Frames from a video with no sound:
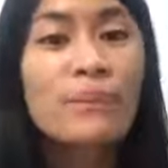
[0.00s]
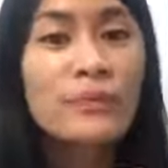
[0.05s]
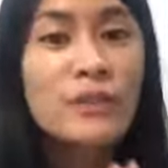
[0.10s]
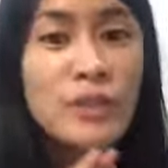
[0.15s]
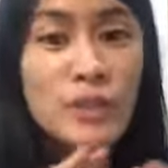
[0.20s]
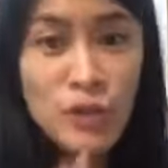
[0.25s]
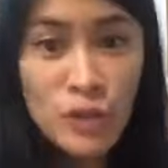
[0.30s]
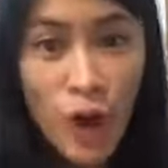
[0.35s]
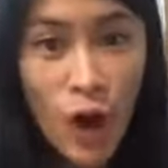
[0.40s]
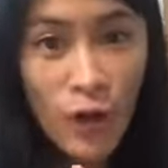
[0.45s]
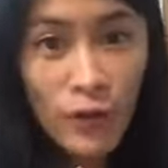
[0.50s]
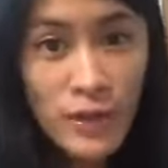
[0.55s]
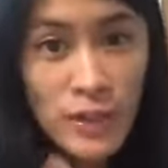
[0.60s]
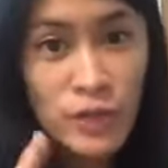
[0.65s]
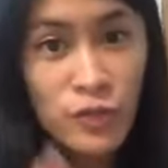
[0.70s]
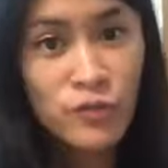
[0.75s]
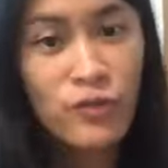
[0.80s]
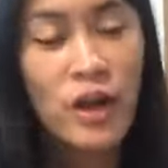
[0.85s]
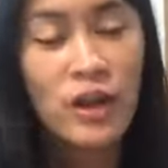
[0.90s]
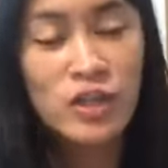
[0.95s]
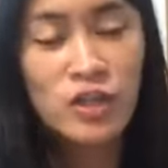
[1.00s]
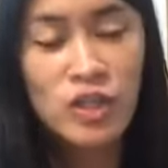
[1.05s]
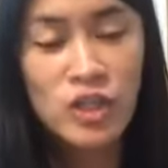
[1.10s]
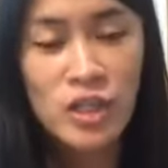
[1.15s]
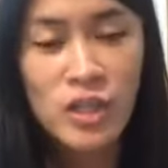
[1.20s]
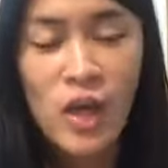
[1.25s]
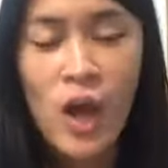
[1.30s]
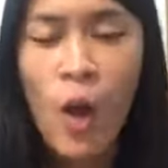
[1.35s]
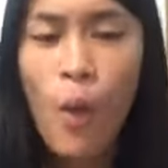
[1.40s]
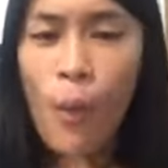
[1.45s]
story
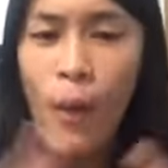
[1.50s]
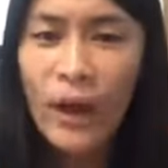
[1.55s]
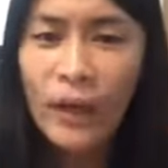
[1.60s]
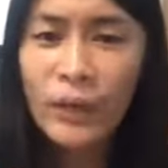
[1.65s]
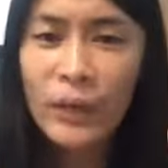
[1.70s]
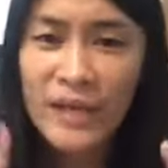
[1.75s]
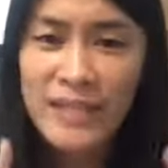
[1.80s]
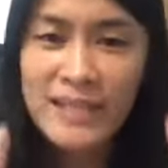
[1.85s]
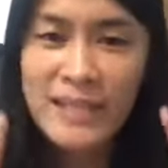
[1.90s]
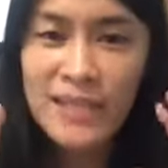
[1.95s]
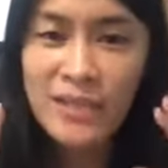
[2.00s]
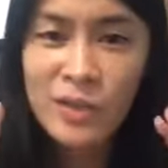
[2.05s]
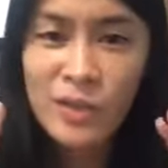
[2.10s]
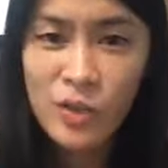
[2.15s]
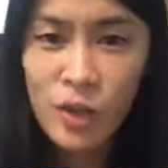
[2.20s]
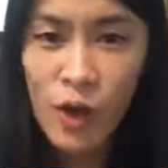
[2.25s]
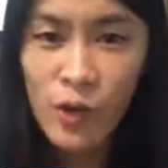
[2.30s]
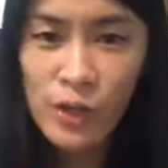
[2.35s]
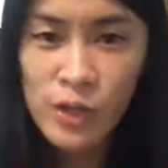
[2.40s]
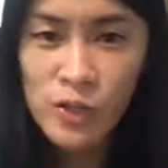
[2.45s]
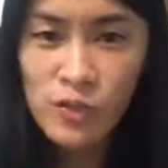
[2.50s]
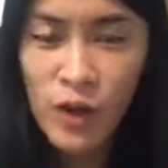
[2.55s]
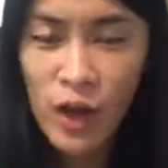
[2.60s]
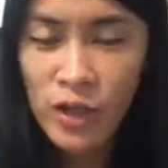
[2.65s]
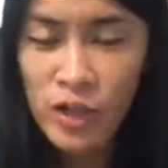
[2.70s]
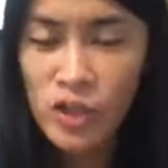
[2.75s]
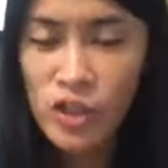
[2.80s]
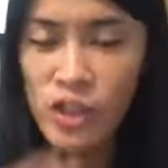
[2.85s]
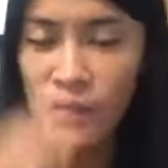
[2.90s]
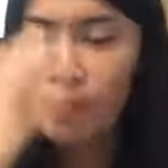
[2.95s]
strategy. Why do I say story
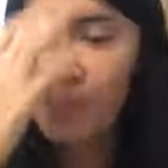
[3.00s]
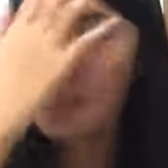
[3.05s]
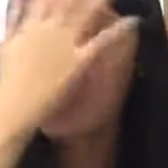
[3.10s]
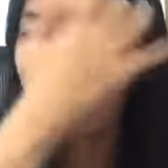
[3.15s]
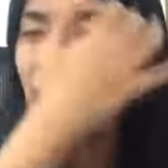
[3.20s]
strategy?